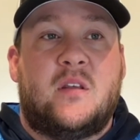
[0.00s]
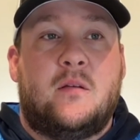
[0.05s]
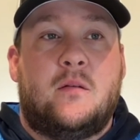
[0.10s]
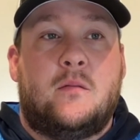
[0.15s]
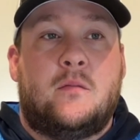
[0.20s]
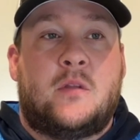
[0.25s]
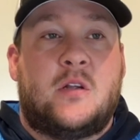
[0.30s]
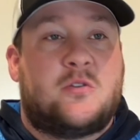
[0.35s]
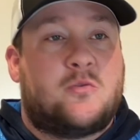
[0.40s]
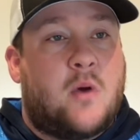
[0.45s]

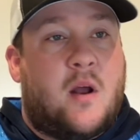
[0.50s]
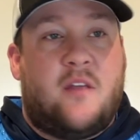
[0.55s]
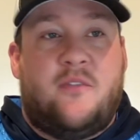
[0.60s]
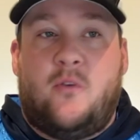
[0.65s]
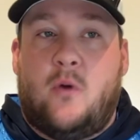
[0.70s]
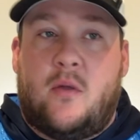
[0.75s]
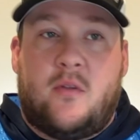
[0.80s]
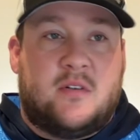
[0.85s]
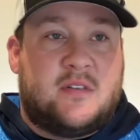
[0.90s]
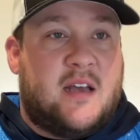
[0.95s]
There's quite a
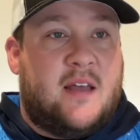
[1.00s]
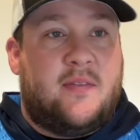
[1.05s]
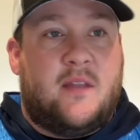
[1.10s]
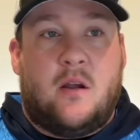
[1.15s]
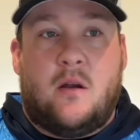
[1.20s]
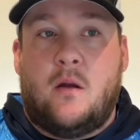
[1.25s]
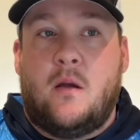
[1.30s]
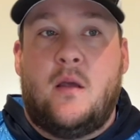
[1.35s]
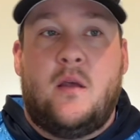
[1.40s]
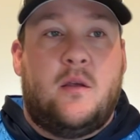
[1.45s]
few others on
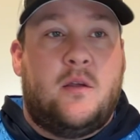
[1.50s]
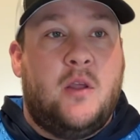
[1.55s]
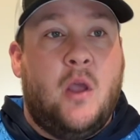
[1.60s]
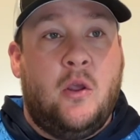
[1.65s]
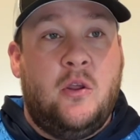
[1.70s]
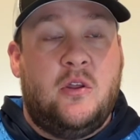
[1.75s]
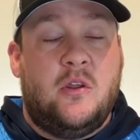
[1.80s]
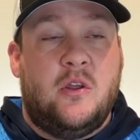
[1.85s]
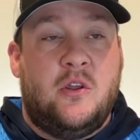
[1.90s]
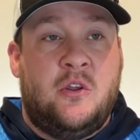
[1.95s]
there.
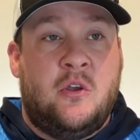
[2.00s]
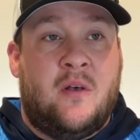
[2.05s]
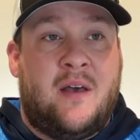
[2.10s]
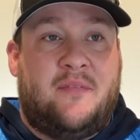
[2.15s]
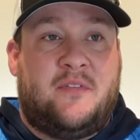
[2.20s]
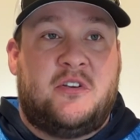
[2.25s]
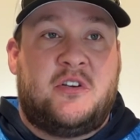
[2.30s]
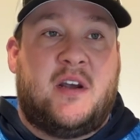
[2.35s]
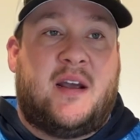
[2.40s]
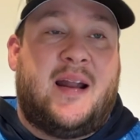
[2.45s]
You'll have
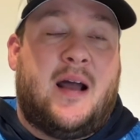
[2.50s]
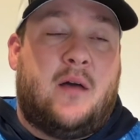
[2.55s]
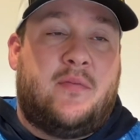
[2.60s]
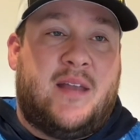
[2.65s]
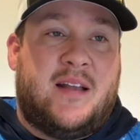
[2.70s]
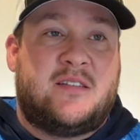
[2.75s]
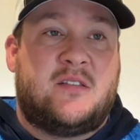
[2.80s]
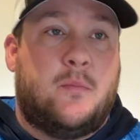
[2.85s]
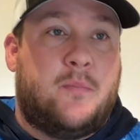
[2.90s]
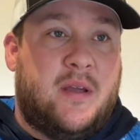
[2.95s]
to check it out.
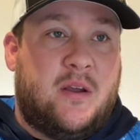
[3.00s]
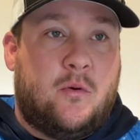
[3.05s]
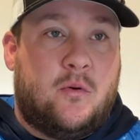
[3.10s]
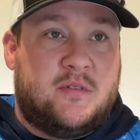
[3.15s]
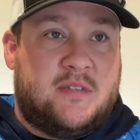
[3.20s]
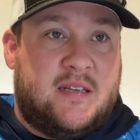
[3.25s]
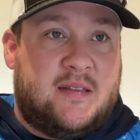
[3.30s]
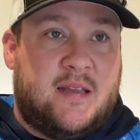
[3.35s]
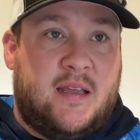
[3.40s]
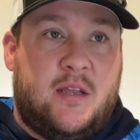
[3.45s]
That's the big
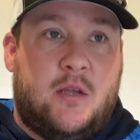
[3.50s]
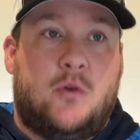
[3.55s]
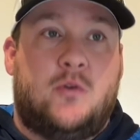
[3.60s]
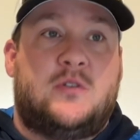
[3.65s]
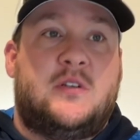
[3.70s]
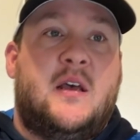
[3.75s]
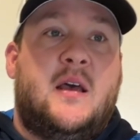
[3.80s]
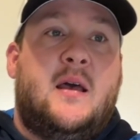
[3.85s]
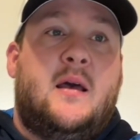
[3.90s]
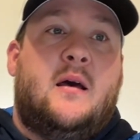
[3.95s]
ones that they use.